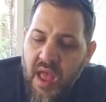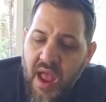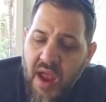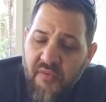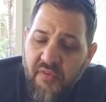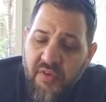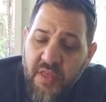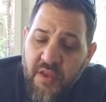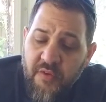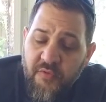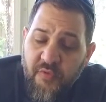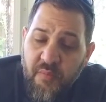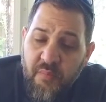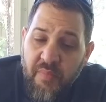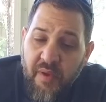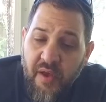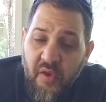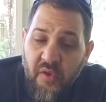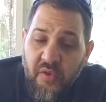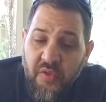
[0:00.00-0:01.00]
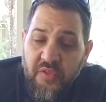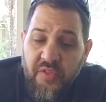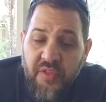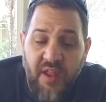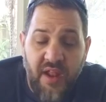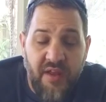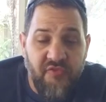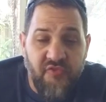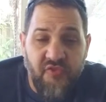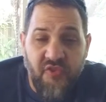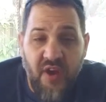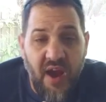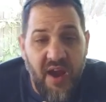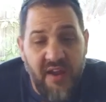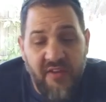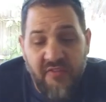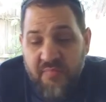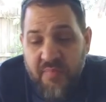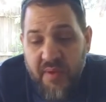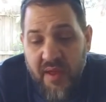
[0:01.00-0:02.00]
Everything from Bell's that I've
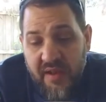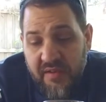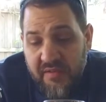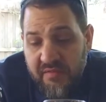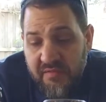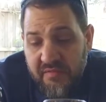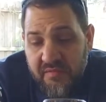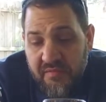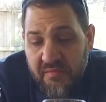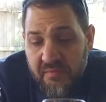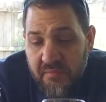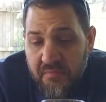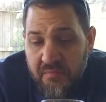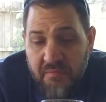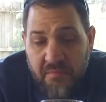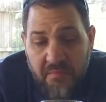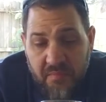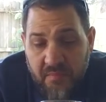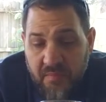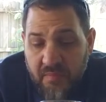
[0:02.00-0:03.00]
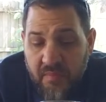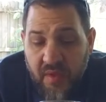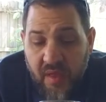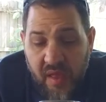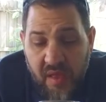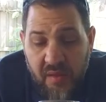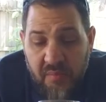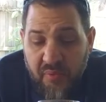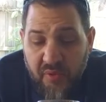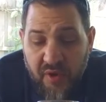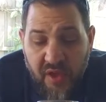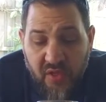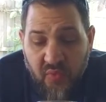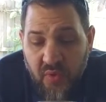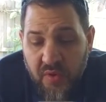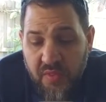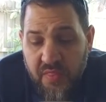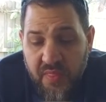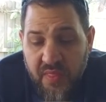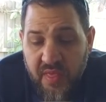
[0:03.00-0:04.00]
tried have been impressed
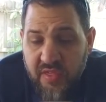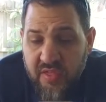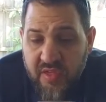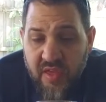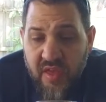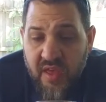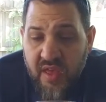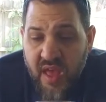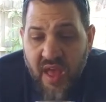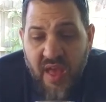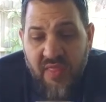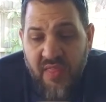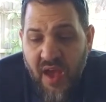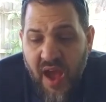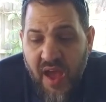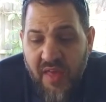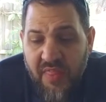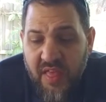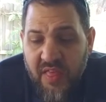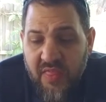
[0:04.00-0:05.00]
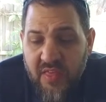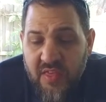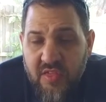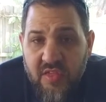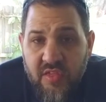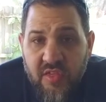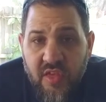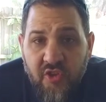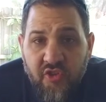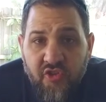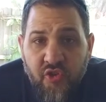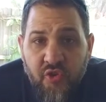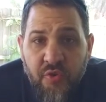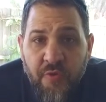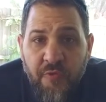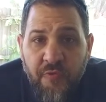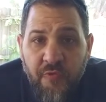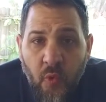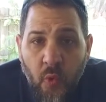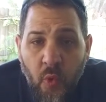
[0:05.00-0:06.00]
with, and I think this is a true
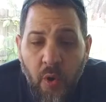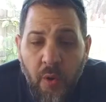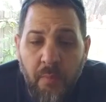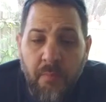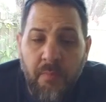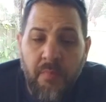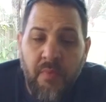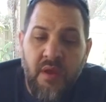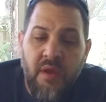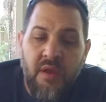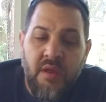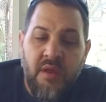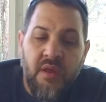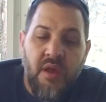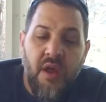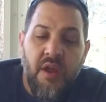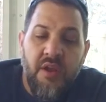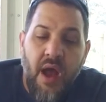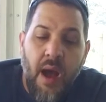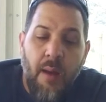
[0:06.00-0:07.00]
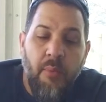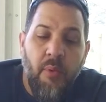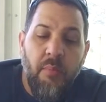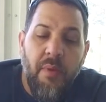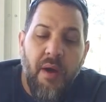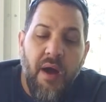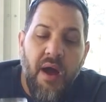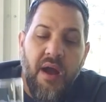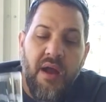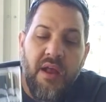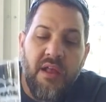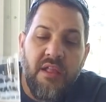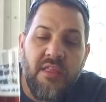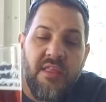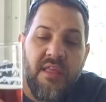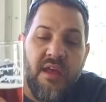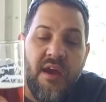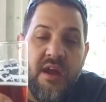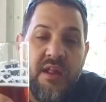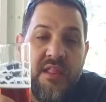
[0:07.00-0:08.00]
to form Doppelboch.
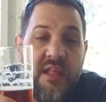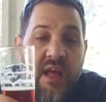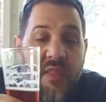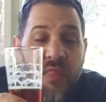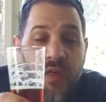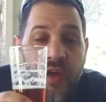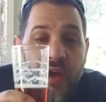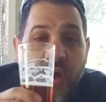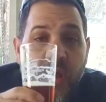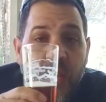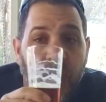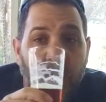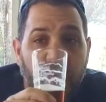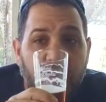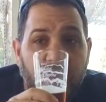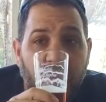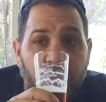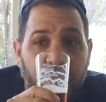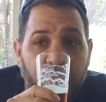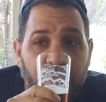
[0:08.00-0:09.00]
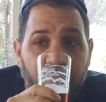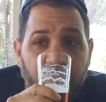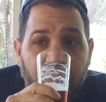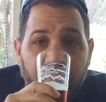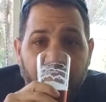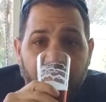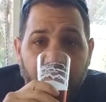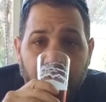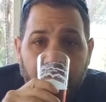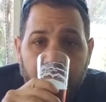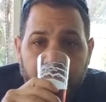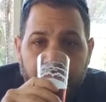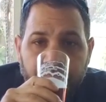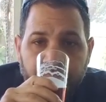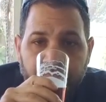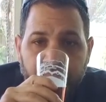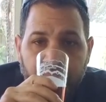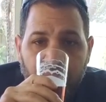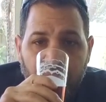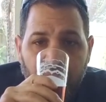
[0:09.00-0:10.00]
It's got the color, it's got the flavor,
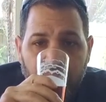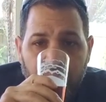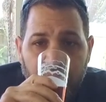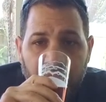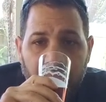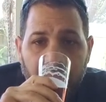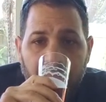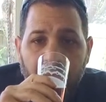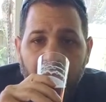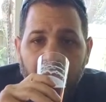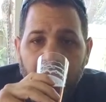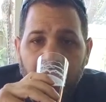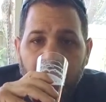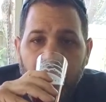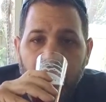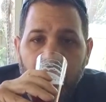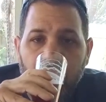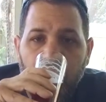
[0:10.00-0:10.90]
got the smells.